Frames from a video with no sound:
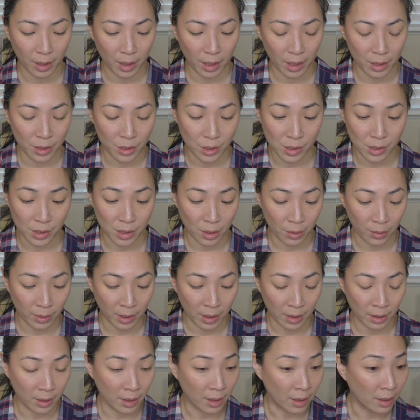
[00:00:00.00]
and just go
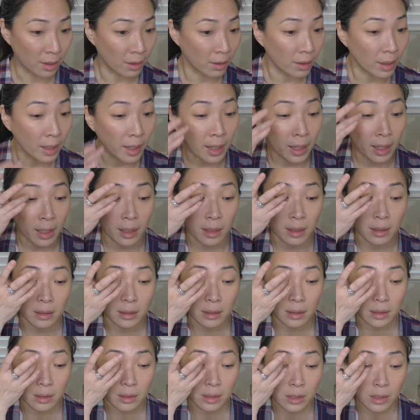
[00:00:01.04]
in there
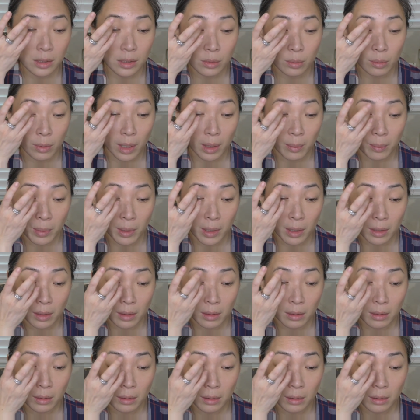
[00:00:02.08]
and swipe it